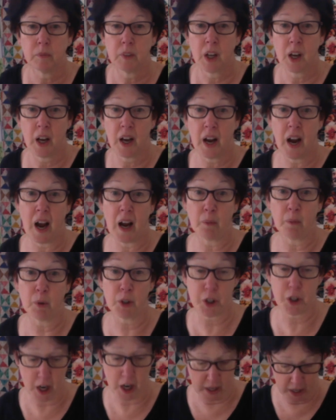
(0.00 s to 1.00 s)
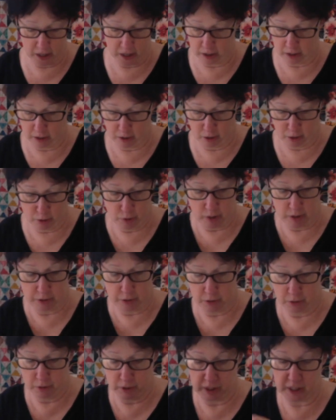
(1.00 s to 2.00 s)
Yeah, I wish I had a
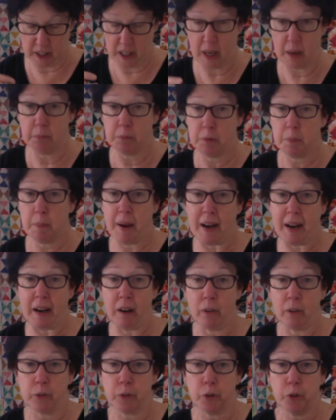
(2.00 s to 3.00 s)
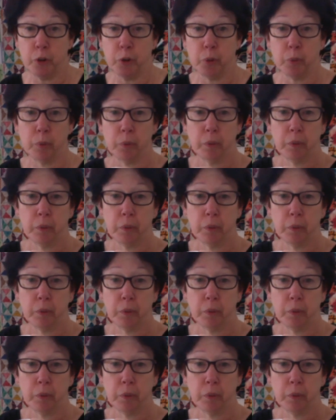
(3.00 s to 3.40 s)
hairdresser that came to my house too.